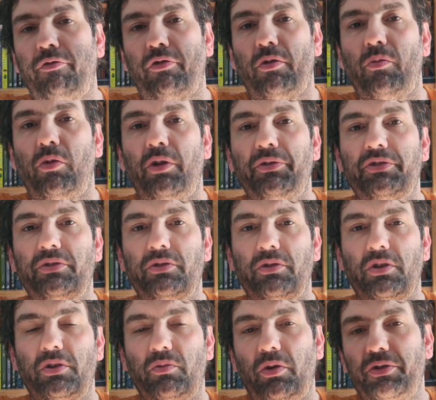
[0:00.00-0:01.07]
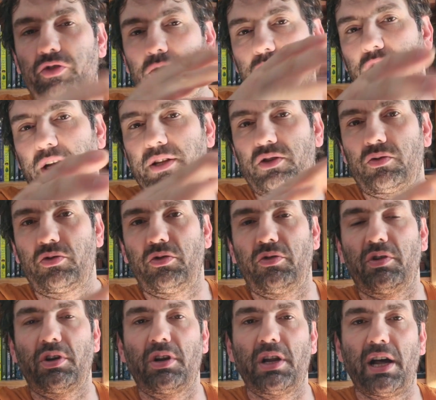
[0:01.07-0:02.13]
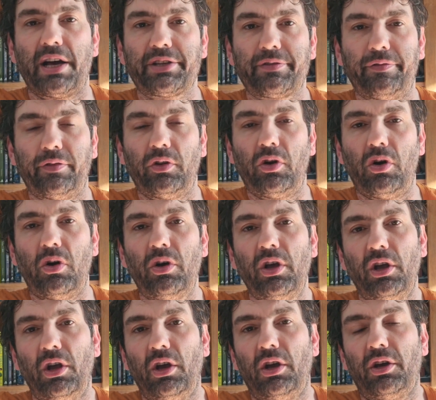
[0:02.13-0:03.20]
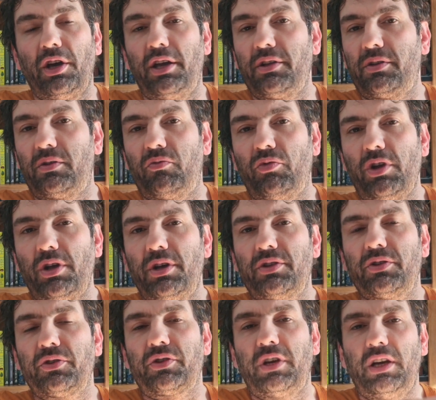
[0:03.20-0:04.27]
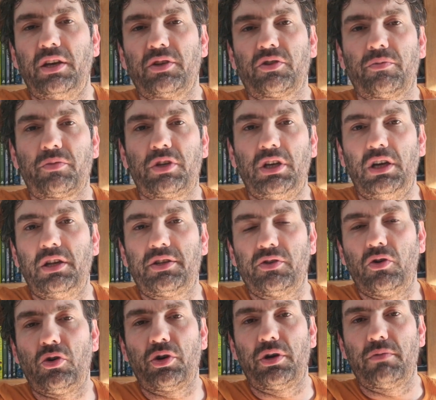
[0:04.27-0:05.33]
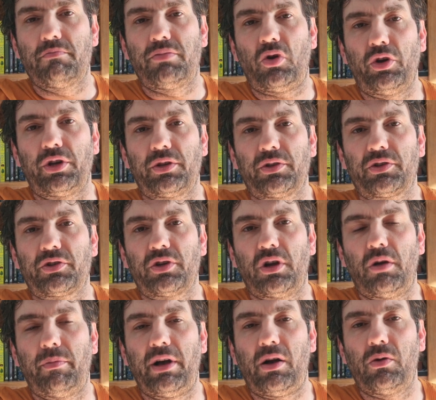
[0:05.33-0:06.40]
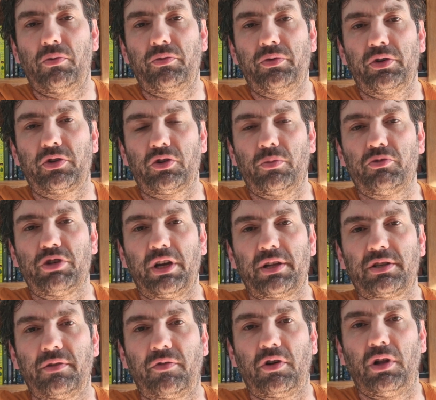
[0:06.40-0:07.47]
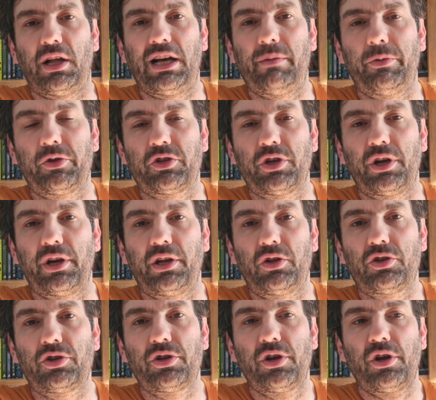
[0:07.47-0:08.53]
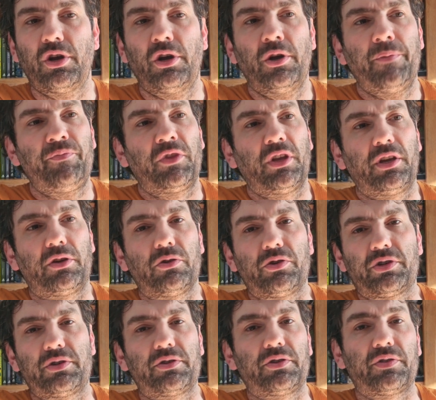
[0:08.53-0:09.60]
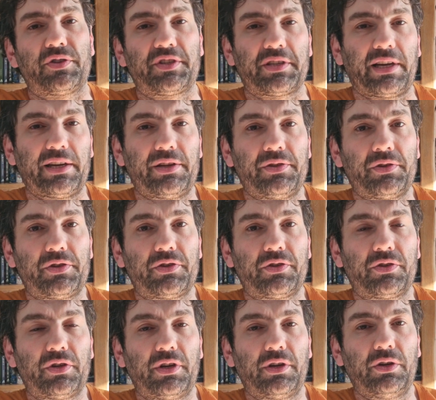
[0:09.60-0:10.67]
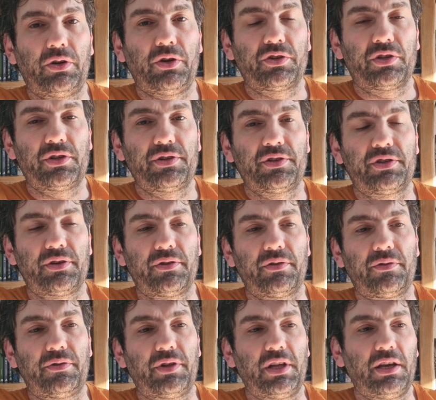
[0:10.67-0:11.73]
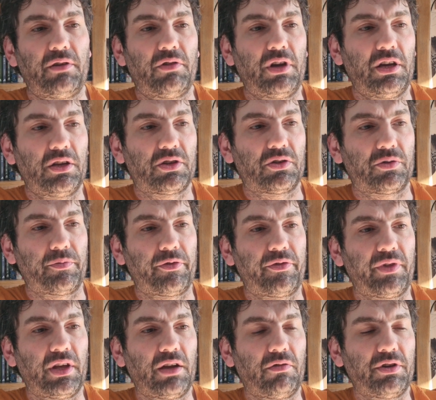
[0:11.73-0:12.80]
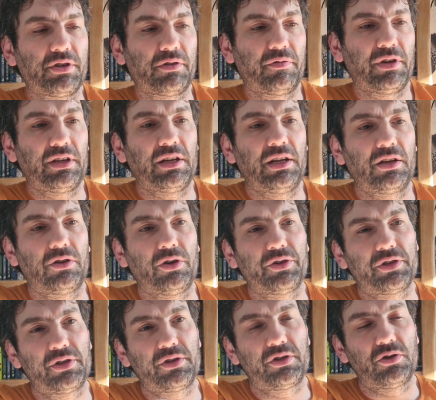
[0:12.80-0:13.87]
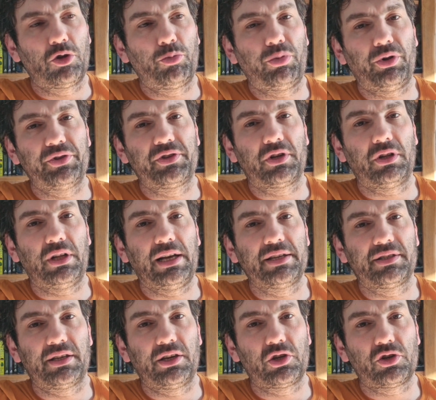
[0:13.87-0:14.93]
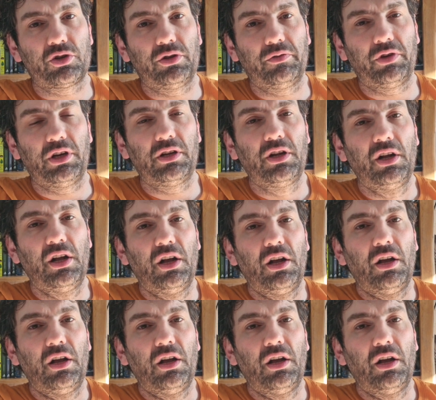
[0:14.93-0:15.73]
from one subject to another in a nice flow. It really does hit some key talking points about the subject of climate change. It goes into the science, it goes into theory, some theories of it, it goes into the politicalization of it,